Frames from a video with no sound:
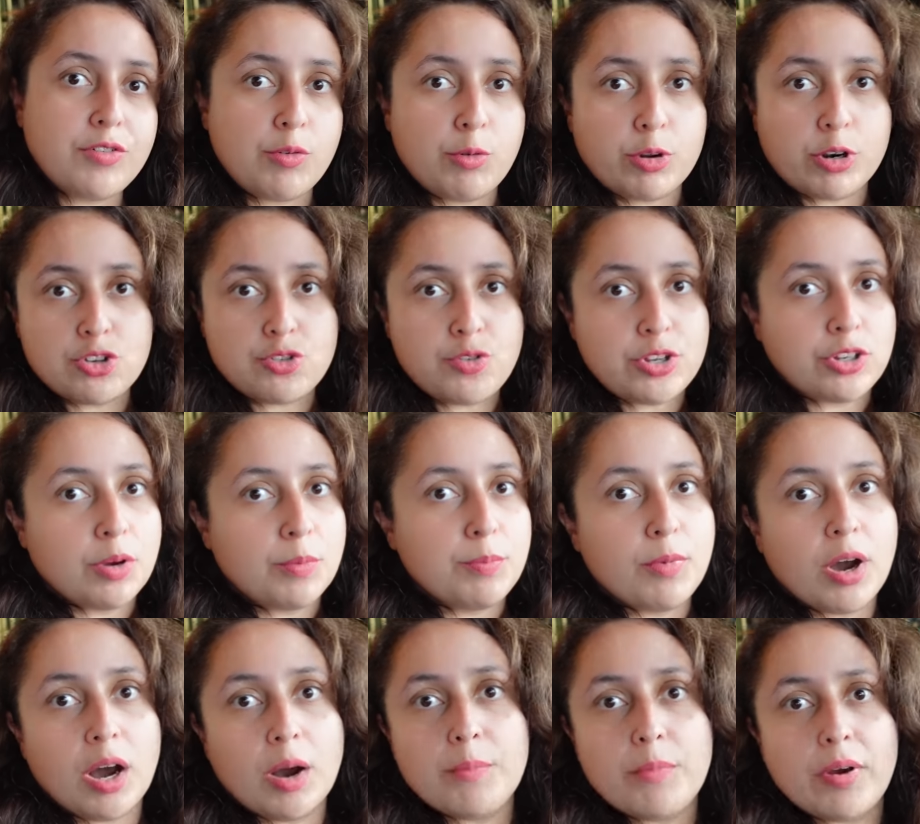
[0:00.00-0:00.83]
if you want to treat your
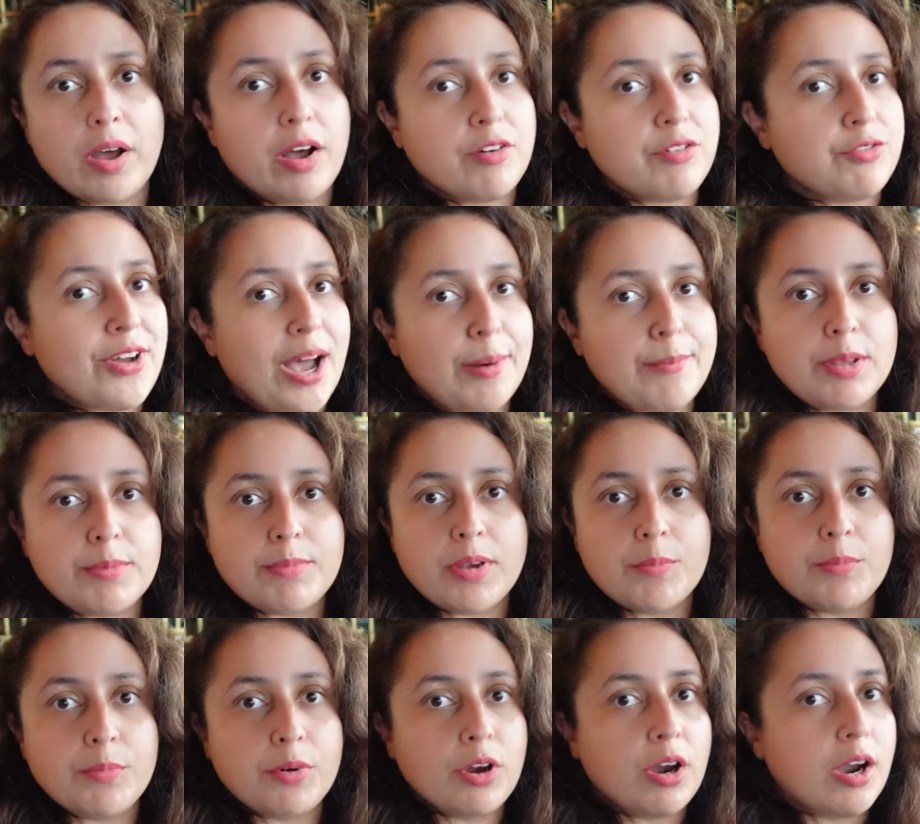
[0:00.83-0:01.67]
mum, a family
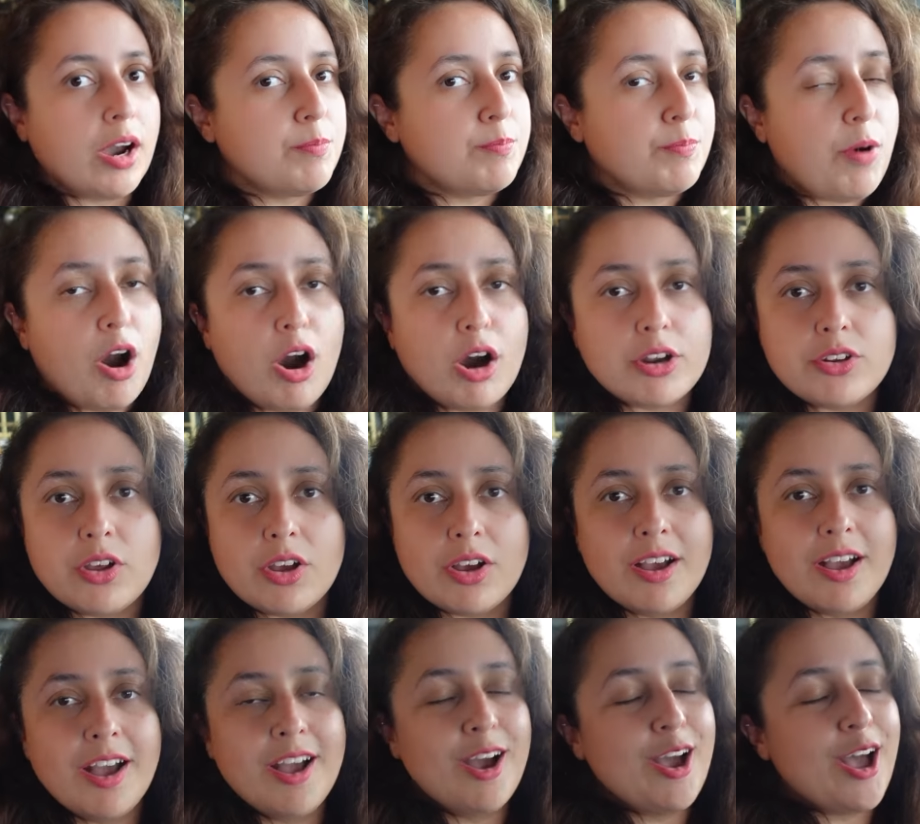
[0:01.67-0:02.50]
member, a partner,
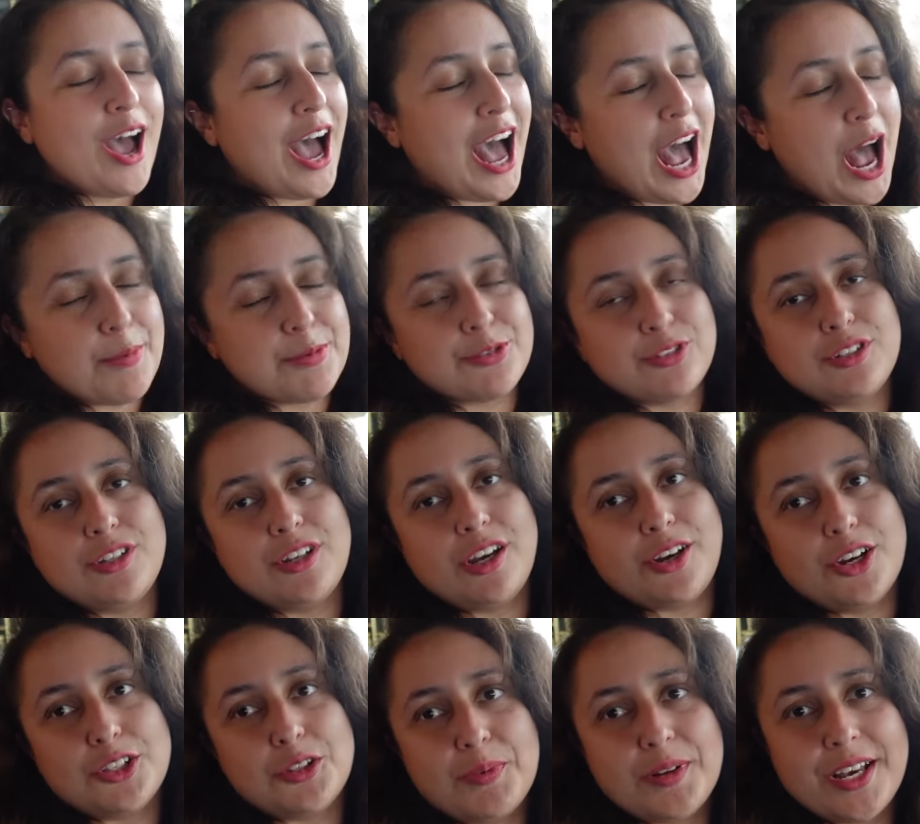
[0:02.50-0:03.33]
absolutely
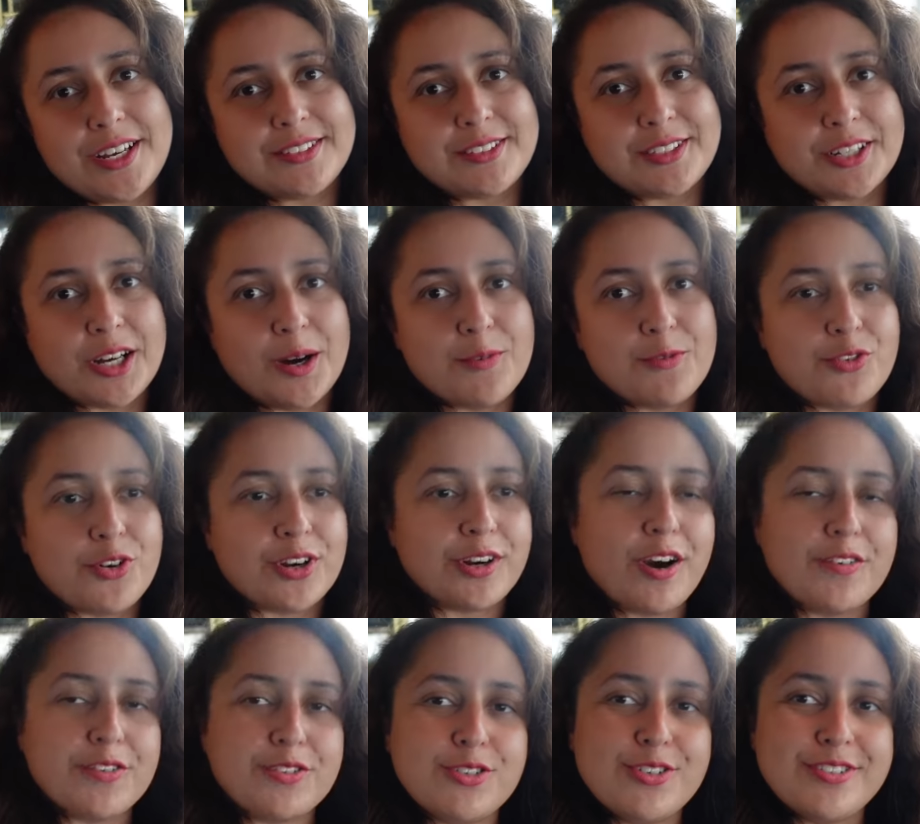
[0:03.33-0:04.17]
a good place to come for
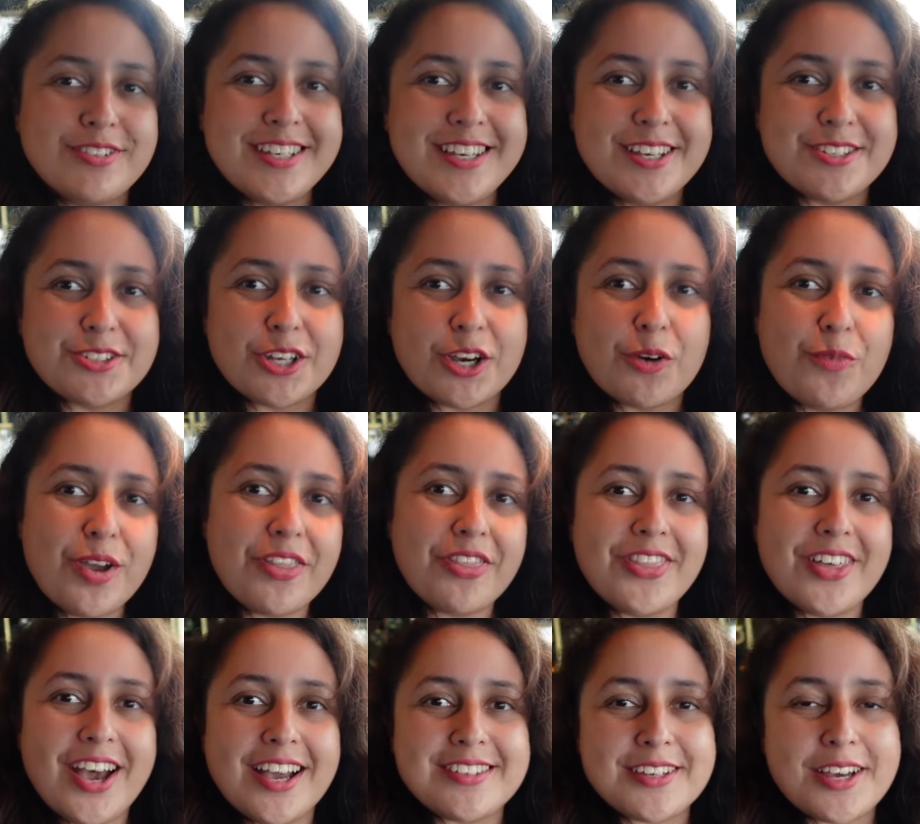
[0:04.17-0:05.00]
an afternoon tea. So
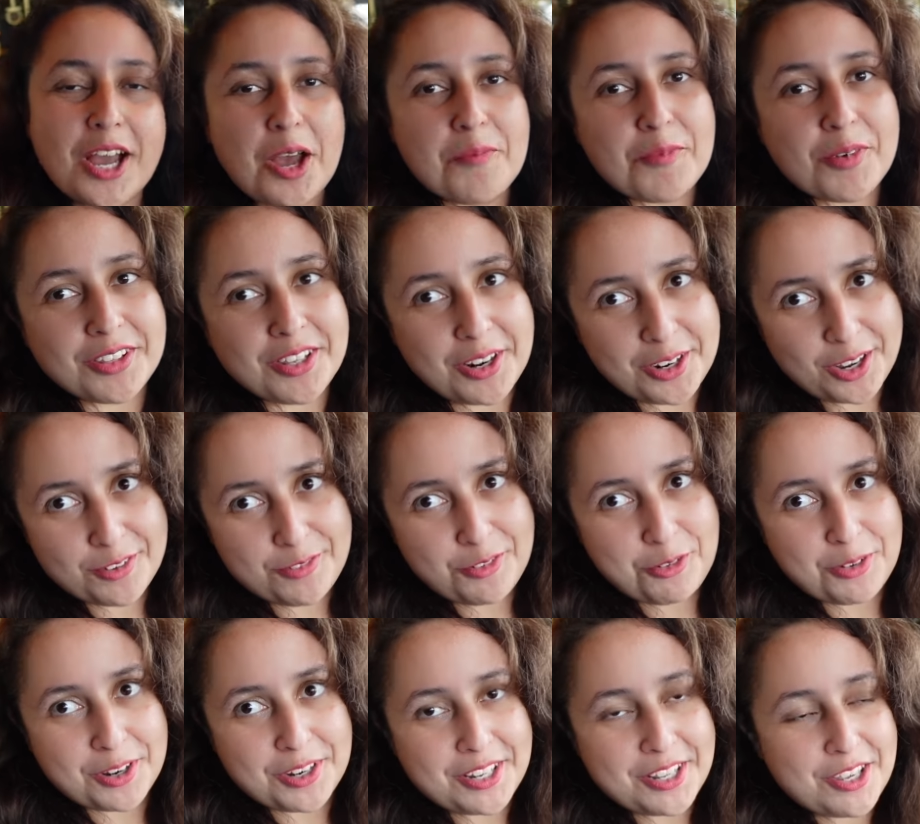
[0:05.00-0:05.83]
with that, I am going to
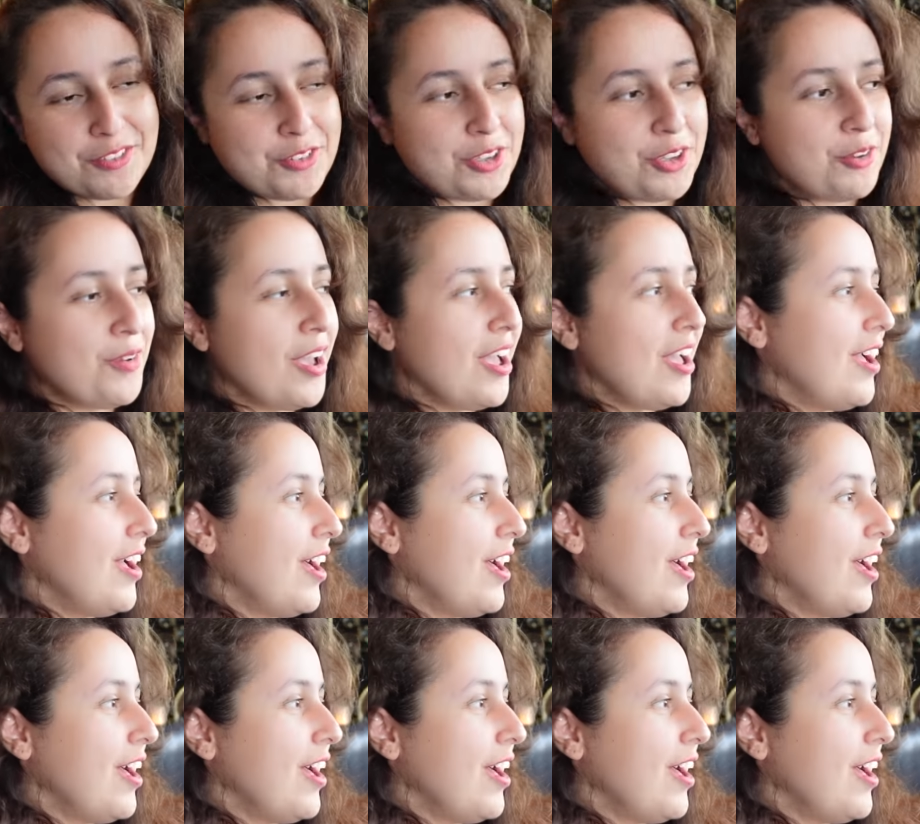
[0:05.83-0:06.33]
love you and leave you.